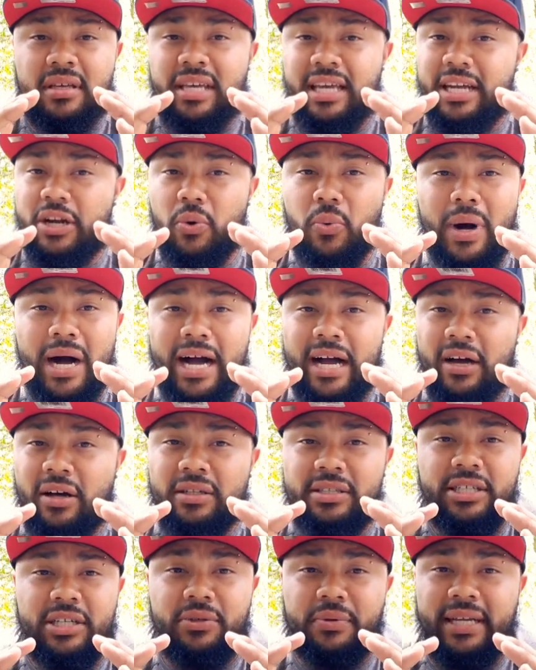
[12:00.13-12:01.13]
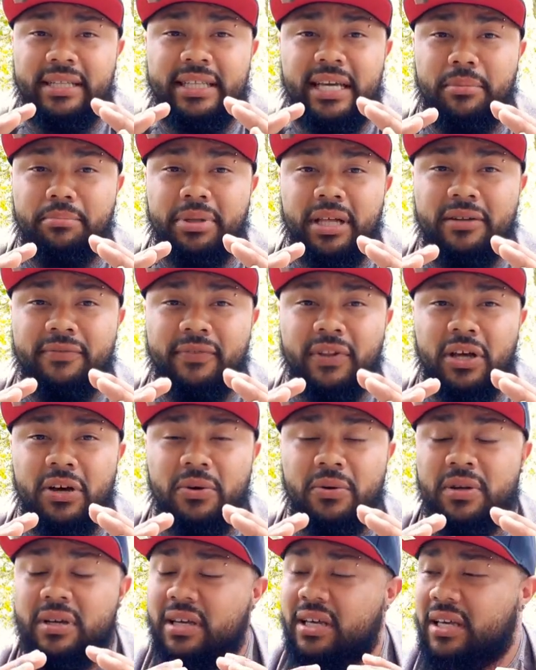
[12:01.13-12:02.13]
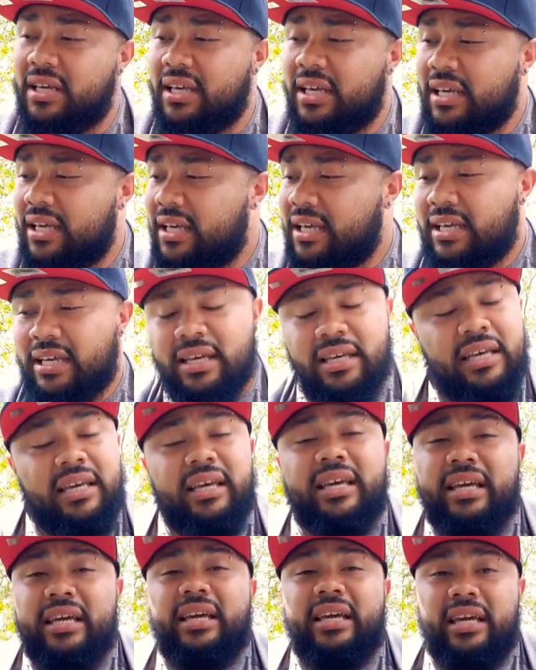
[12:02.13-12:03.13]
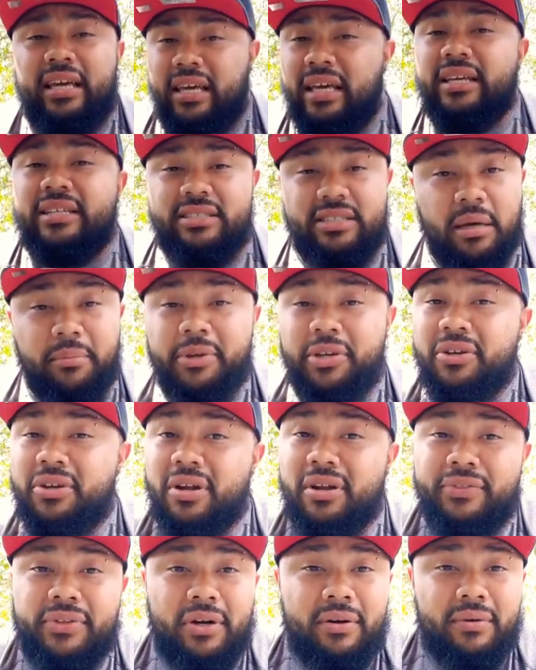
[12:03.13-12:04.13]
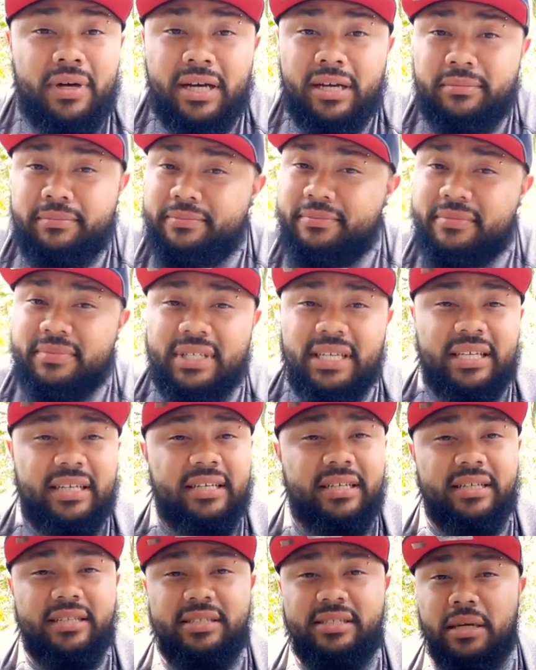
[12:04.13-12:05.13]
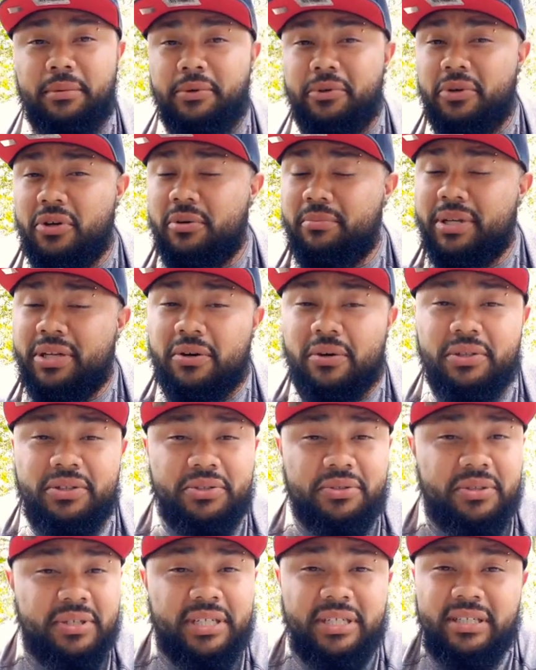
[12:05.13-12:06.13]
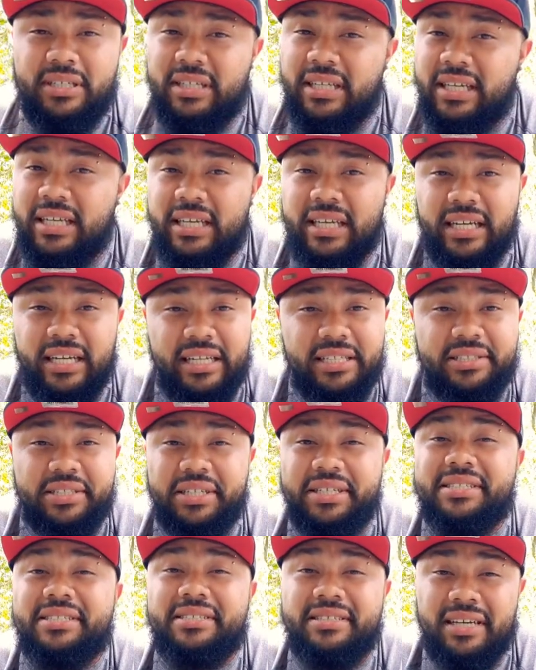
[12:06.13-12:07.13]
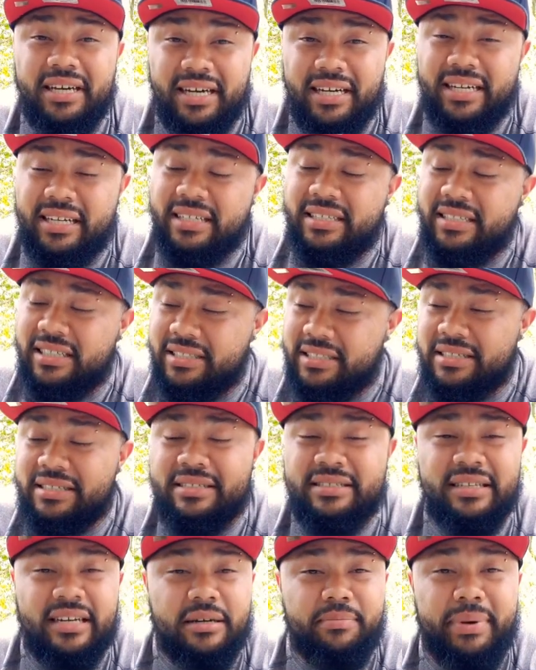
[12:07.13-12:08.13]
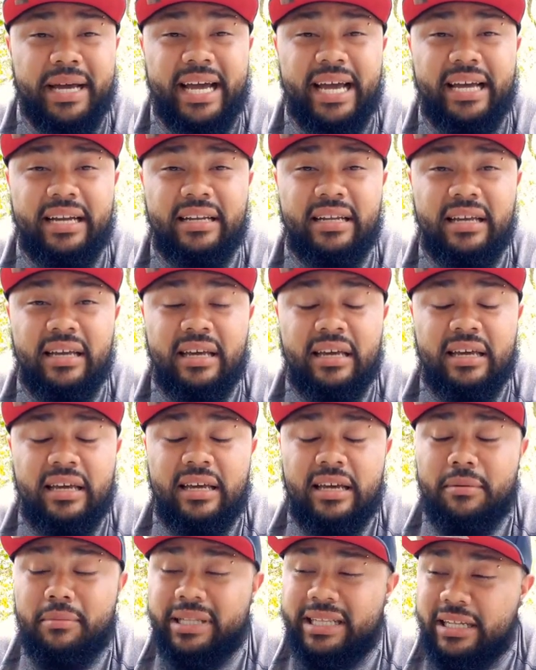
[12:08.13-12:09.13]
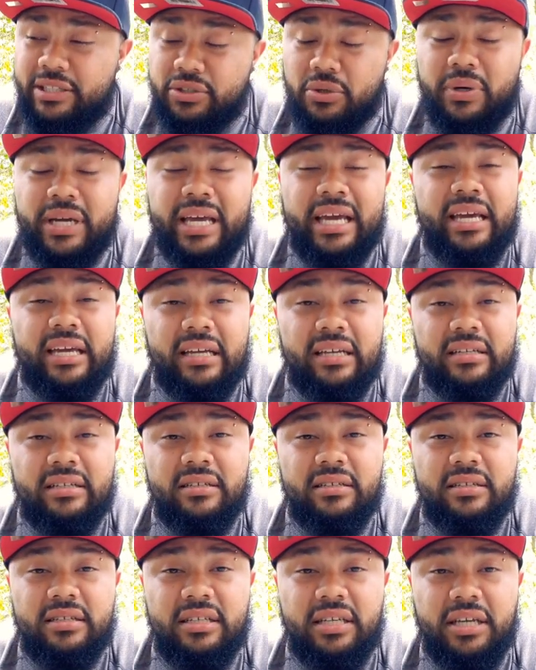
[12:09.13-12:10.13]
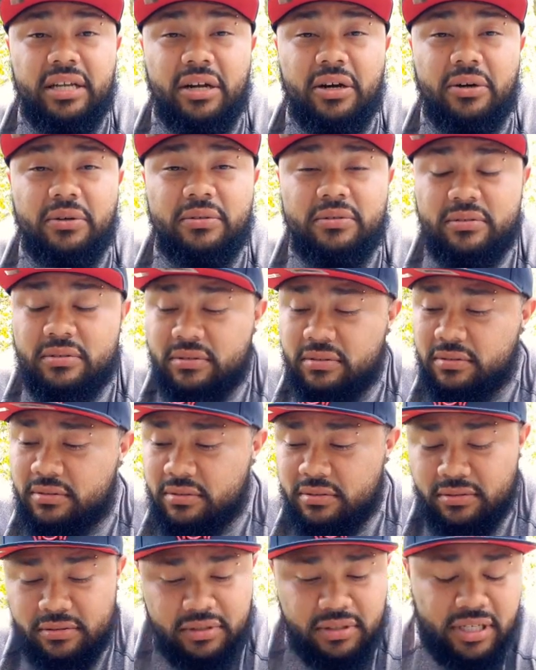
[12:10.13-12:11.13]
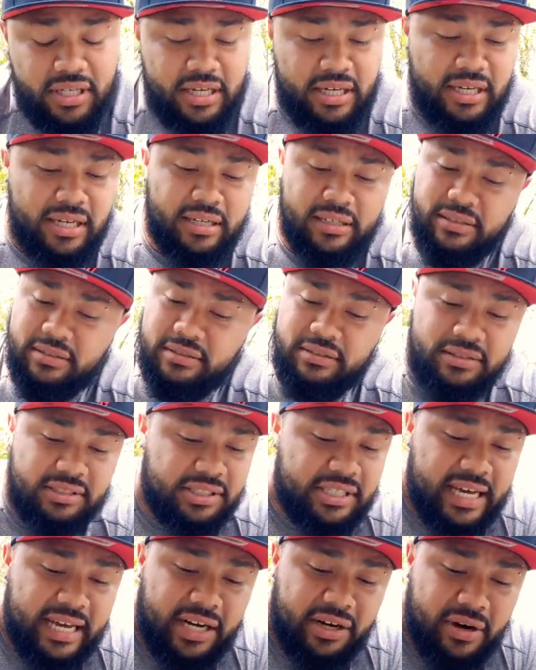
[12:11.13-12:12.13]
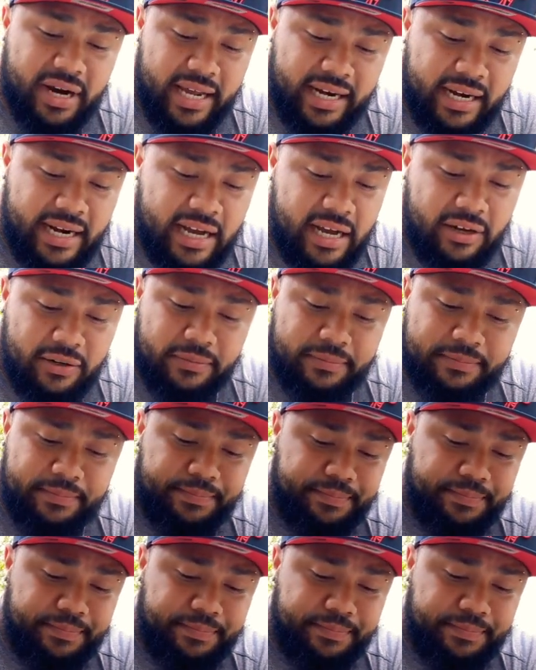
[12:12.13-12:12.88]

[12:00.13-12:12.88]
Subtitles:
in a while to create that blood flow. Some of you are going to throw up, some of you are going to be going through it, and it's going to suck. It's going to suck bad, but that's okay. You know, you just got to grind it out.